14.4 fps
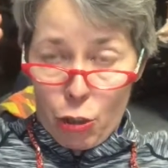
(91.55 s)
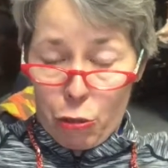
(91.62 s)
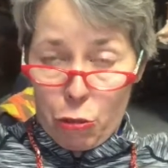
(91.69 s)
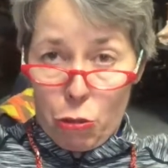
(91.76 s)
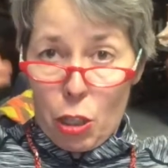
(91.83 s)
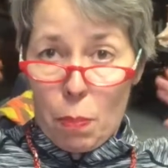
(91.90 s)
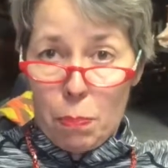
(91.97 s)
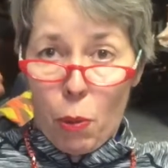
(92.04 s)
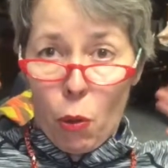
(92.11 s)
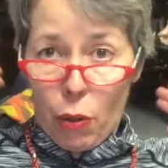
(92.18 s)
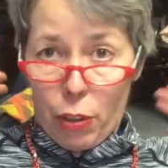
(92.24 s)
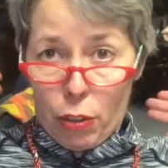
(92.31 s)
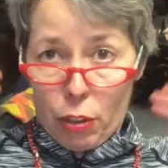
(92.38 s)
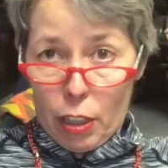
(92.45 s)
through the
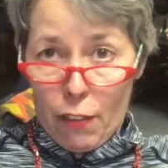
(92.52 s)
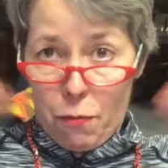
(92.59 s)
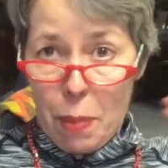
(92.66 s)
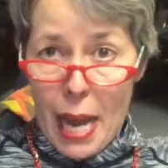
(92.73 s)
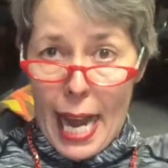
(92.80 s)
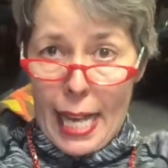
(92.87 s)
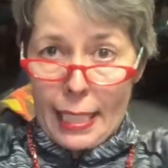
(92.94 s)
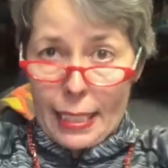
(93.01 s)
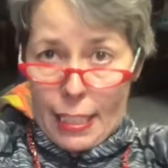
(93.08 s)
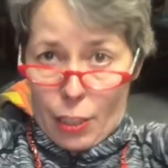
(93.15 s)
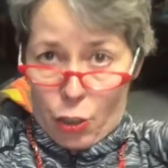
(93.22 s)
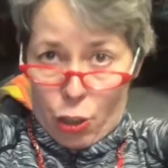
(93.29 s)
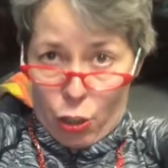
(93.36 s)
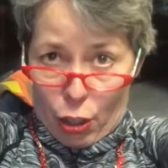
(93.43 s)
portal of past
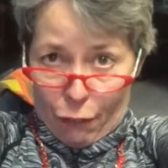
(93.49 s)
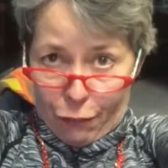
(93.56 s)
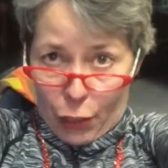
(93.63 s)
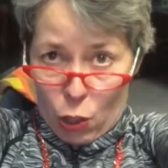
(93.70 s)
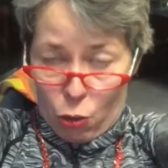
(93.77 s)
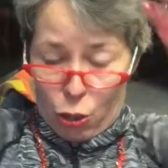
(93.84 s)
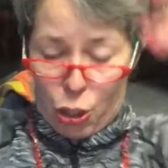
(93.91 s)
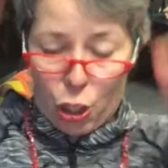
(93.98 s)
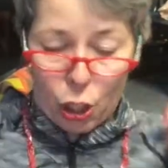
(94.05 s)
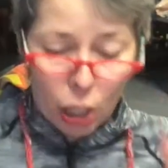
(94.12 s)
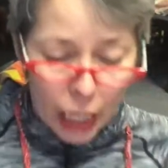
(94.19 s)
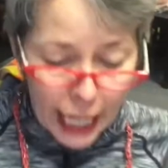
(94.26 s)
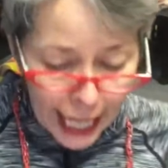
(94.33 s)
to the future